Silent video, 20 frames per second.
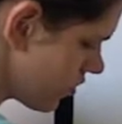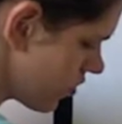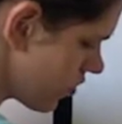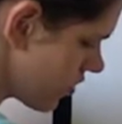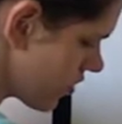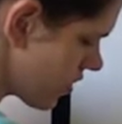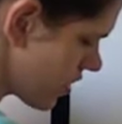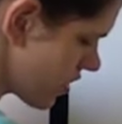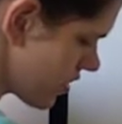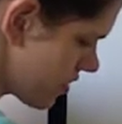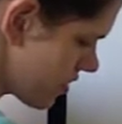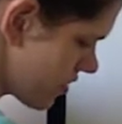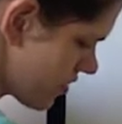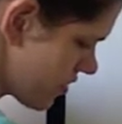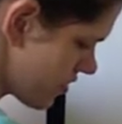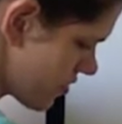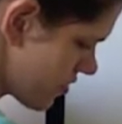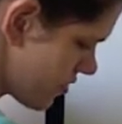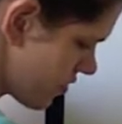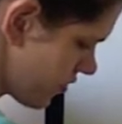or
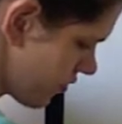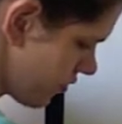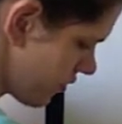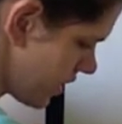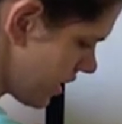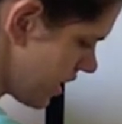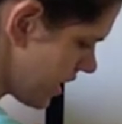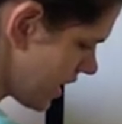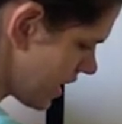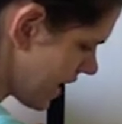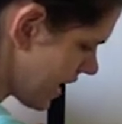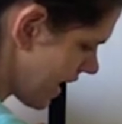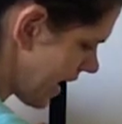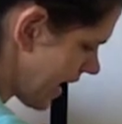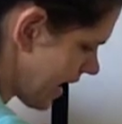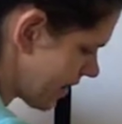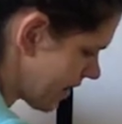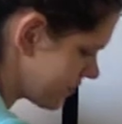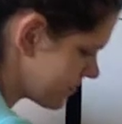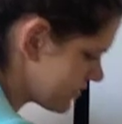3
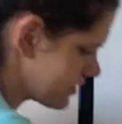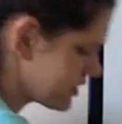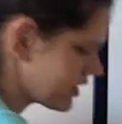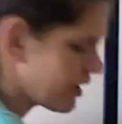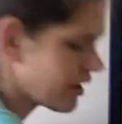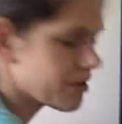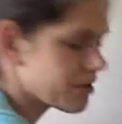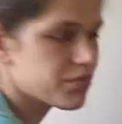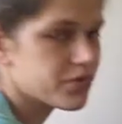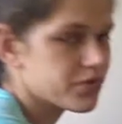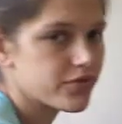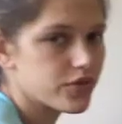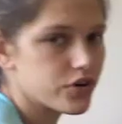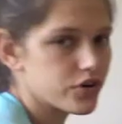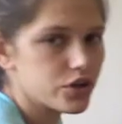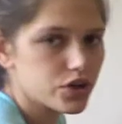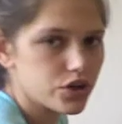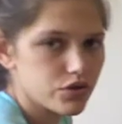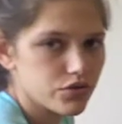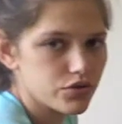halves. Now I prefer
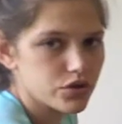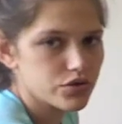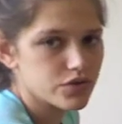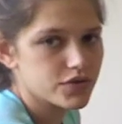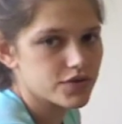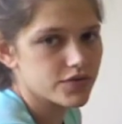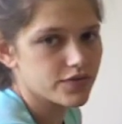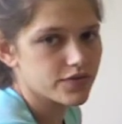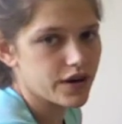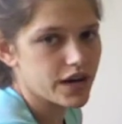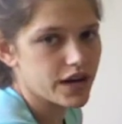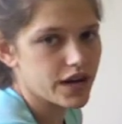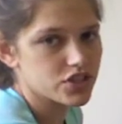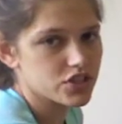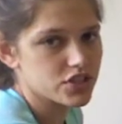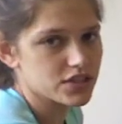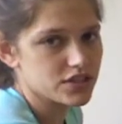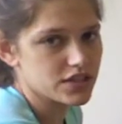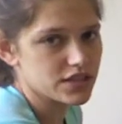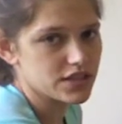you use
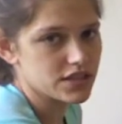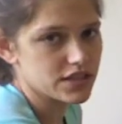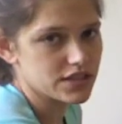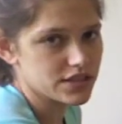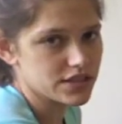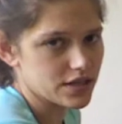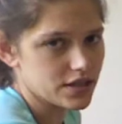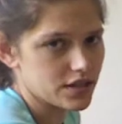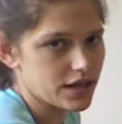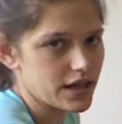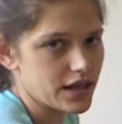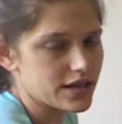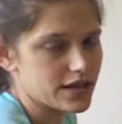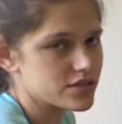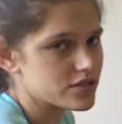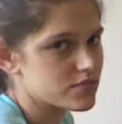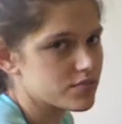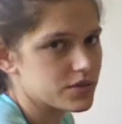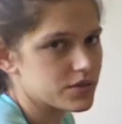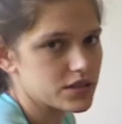fractions in this
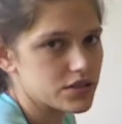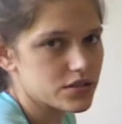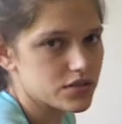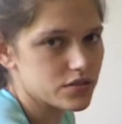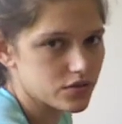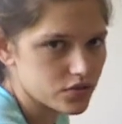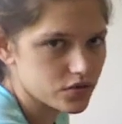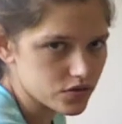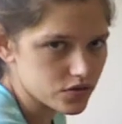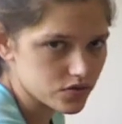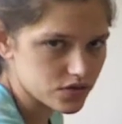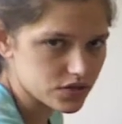class. Please don't use